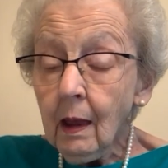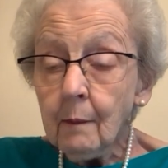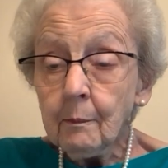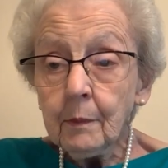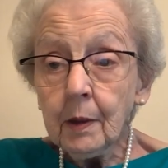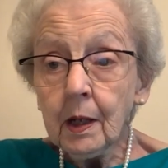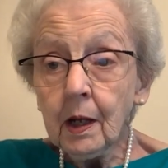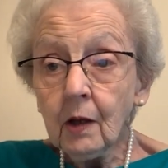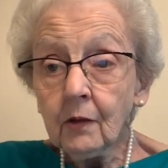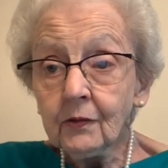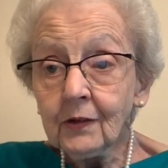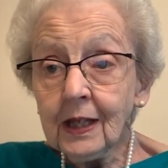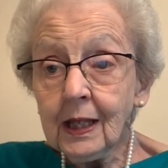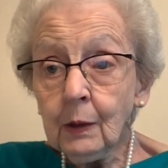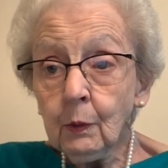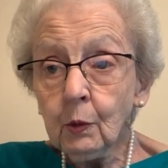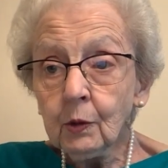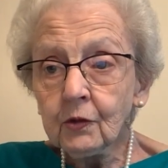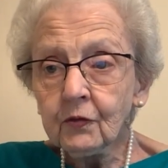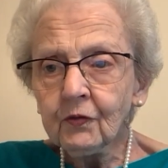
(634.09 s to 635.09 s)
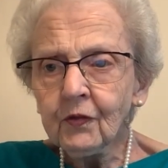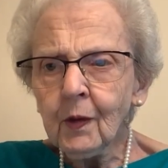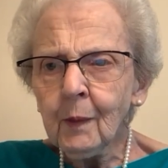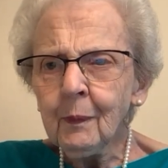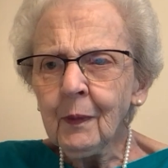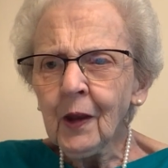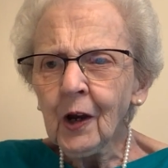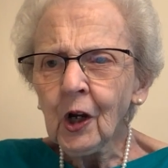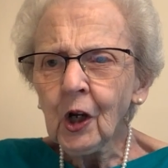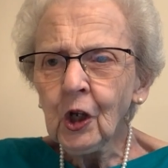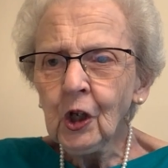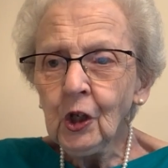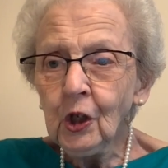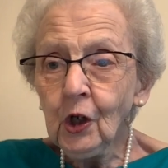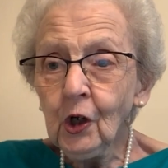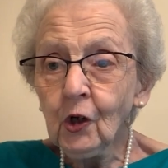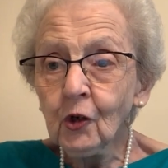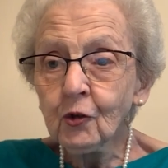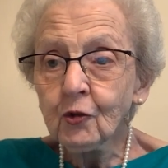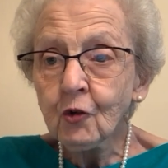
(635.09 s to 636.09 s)
because he was from the
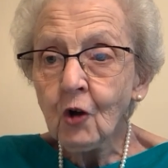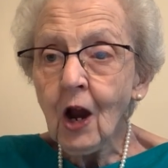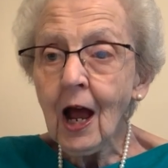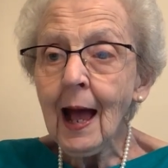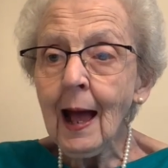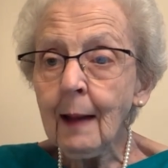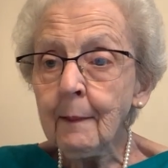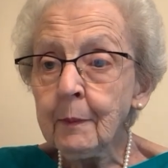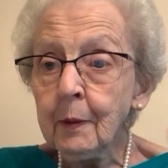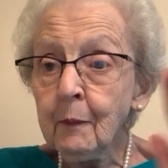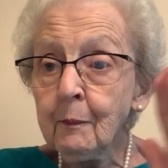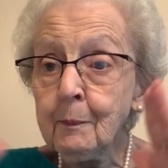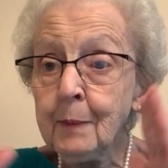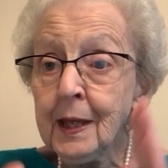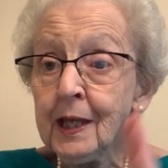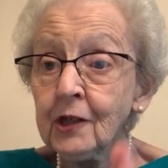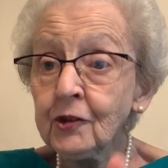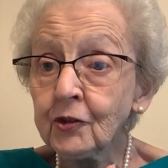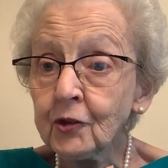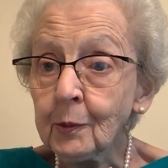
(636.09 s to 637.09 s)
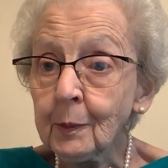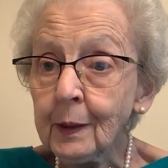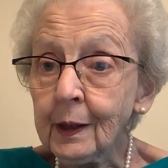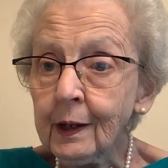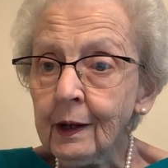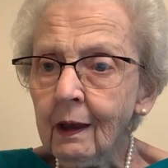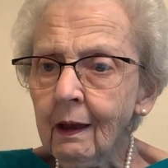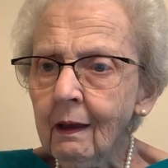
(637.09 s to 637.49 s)
little tribe of Benjamin.